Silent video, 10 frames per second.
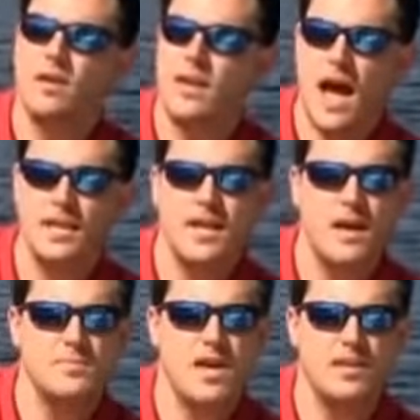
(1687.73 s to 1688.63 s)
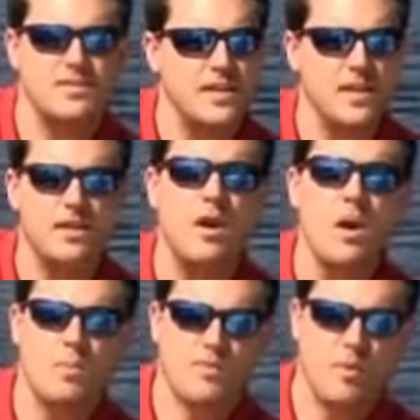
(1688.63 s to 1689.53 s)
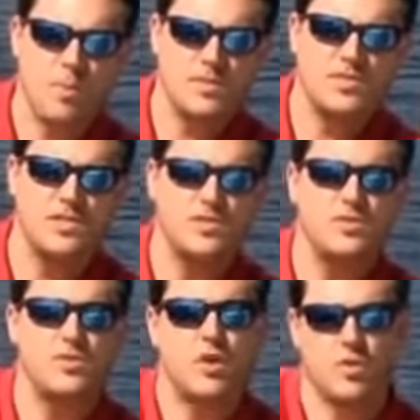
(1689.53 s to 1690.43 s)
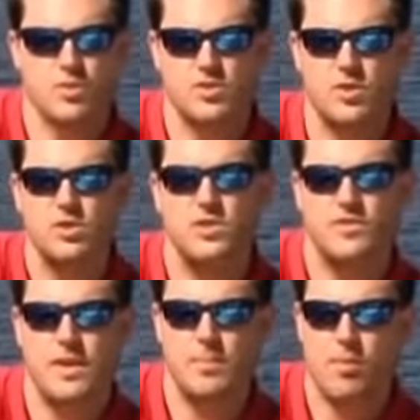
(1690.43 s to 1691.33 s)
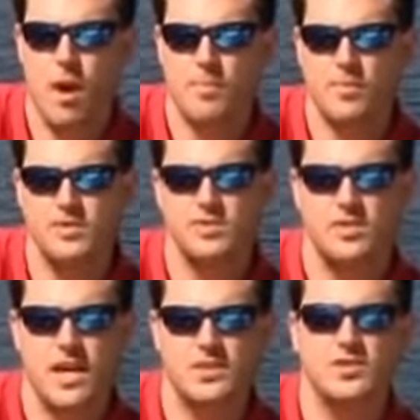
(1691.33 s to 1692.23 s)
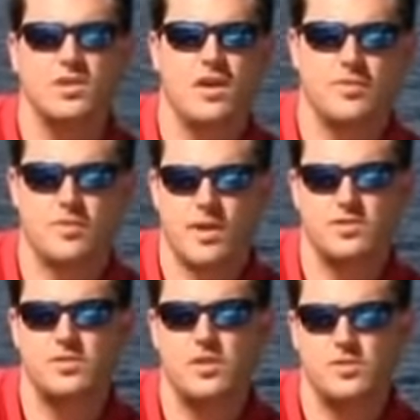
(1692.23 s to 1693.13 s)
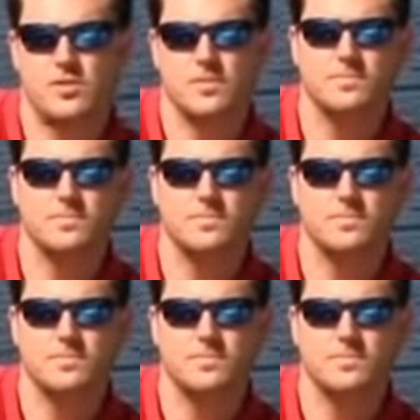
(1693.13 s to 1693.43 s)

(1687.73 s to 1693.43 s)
Nine times out of ten, performance issues are the result of improper installation of the transducer.